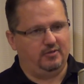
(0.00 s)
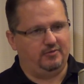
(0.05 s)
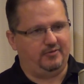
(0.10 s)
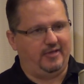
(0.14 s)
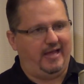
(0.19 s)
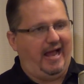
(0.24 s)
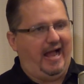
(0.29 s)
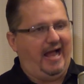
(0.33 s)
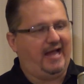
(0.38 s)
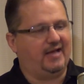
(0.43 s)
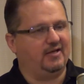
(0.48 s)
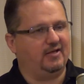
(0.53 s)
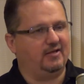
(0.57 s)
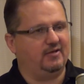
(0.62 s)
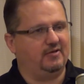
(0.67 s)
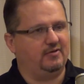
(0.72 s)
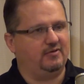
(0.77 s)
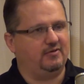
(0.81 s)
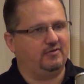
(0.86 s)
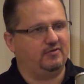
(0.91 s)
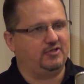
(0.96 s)
that
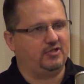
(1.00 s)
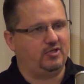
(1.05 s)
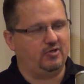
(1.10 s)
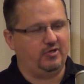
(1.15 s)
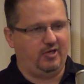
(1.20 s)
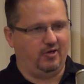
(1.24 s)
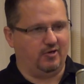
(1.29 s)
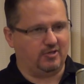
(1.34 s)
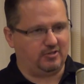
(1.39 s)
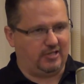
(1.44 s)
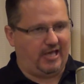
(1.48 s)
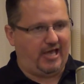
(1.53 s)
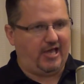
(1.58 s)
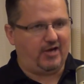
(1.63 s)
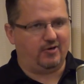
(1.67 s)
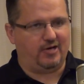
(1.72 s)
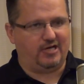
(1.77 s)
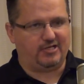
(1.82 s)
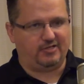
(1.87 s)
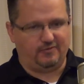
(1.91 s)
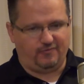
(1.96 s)
2 years
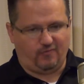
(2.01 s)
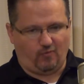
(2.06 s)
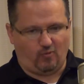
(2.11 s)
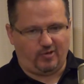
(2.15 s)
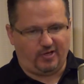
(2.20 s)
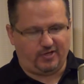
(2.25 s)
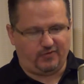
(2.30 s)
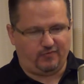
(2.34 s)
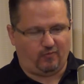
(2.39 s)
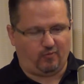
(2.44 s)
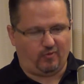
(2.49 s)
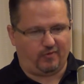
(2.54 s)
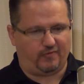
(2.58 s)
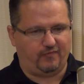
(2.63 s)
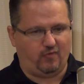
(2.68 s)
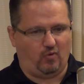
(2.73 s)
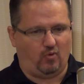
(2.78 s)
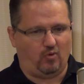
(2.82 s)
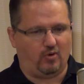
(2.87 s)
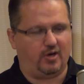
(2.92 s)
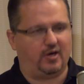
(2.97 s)
later,
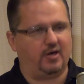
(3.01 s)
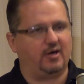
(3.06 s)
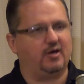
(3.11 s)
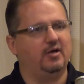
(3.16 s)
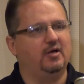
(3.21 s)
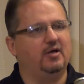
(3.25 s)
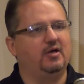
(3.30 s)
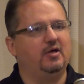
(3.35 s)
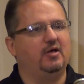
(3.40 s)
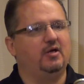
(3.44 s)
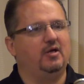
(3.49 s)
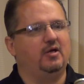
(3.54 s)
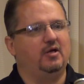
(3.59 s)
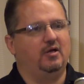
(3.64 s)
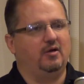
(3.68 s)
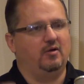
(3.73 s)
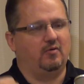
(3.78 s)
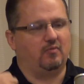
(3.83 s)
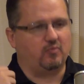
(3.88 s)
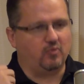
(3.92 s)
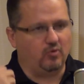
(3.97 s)
1944,
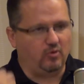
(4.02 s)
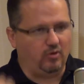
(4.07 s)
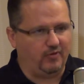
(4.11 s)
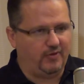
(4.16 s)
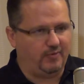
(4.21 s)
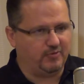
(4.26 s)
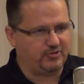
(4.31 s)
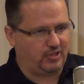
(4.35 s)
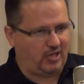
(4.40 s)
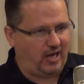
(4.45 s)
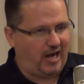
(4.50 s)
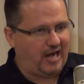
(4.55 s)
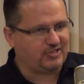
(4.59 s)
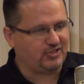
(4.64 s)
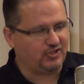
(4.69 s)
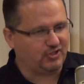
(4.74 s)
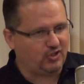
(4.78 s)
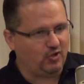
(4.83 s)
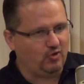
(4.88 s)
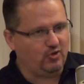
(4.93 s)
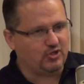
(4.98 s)
ruled it was
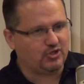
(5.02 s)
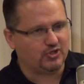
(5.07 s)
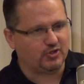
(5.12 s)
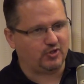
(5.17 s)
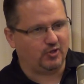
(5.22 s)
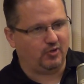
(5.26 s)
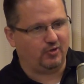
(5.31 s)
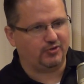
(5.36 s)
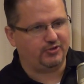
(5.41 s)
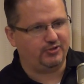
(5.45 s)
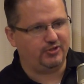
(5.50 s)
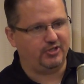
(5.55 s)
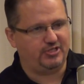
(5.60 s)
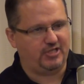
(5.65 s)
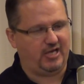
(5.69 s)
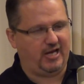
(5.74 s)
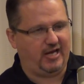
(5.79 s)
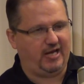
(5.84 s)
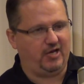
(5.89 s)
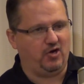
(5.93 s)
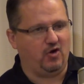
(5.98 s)
constitutional to
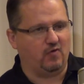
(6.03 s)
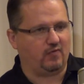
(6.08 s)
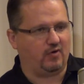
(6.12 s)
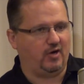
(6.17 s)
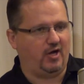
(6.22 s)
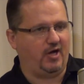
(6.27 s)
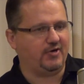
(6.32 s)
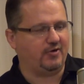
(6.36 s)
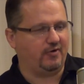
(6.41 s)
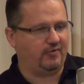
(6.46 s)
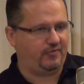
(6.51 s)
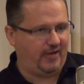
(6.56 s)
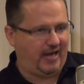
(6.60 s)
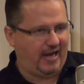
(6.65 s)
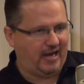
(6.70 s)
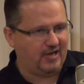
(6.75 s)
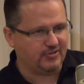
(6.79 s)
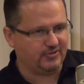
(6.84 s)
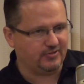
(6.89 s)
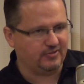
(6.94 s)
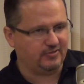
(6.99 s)
detain over
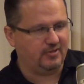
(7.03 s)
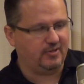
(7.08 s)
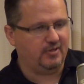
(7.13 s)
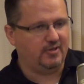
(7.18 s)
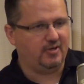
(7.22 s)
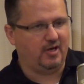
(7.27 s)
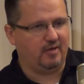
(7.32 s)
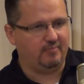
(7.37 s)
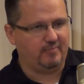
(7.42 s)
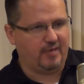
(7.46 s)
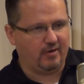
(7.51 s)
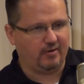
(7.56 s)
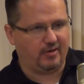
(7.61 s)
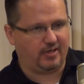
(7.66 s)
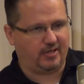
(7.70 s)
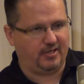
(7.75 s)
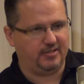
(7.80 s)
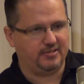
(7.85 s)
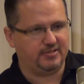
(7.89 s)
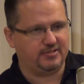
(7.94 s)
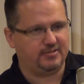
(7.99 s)
100,000
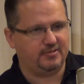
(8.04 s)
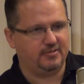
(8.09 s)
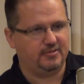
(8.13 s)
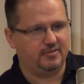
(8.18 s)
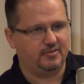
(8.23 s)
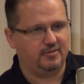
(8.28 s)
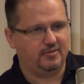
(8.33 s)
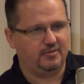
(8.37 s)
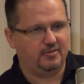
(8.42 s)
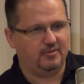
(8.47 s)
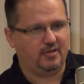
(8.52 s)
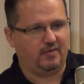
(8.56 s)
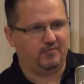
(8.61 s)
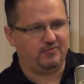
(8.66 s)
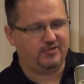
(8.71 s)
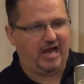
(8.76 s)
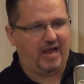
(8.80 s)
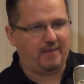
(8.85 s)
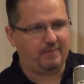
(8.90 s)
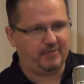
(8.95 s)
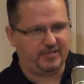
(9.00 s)
Americans of
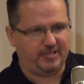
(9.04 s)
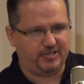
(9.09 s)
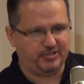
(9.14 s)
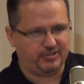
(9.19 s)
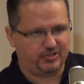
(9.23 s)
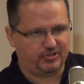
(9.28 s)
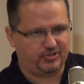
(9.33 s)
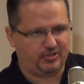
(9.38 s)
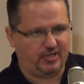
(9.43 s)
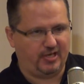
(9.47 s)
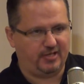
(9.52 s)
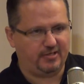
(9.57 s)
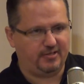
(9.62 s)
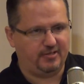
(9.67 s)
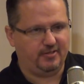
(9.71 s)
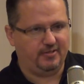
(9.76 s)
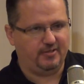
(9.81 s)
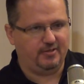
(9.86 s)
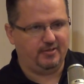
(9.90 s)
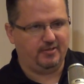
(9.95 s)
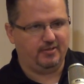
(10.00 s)
Japanese descent.
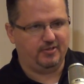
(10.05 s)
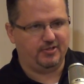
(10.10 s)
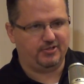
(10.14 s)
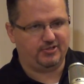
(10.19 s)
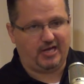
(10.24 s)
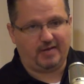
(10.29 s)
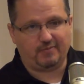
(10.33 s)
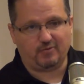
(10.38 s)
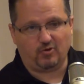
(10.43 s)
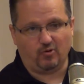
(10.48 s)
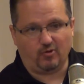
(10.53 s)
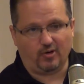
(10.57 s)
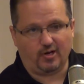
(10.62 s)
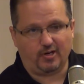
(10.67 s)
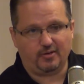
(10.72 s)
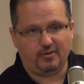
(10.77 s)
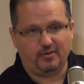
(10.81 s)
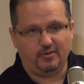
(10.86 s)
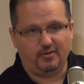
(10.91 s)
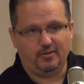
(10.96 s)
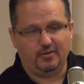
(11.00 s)
Same court.
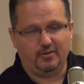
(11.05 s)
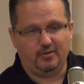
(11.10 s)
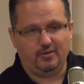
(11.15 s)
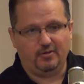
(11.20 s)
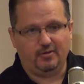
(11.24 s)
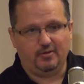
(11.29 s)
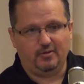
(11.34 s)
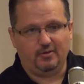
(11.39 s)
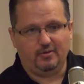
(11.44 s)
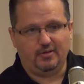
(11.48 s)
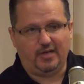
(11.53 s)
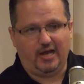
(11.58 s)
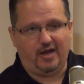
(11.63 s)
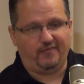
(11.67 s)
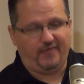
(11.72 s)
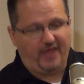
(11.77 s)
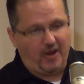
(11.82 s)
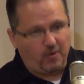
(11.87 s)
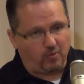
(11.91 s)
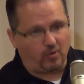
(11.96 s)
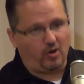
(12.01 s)
Now,
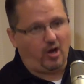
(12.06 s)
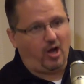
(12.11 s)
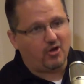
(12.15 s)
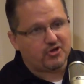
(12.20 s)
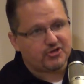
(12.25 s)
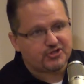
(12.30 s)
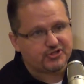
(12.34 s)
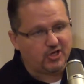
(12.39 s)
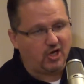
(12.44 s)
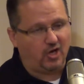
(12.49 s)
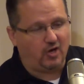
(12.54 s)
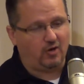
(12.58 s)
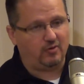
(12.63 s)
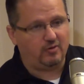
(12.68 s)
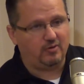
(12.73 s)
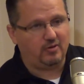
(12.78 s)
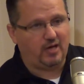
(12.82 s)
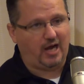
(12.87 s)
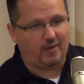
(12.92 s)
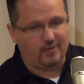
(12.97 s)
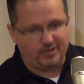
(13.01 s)
they were also,
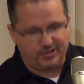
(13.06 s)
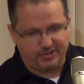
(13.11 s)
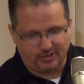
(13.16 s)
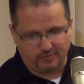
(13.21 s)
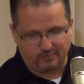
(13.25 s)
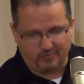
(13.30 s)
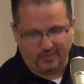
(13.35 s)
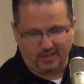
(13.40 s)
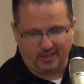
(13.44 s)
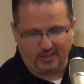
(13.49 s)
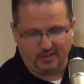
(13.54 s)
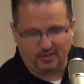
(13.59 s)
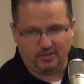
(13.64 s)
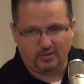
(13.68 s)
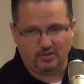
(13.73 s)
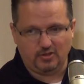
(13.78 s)
I would submit,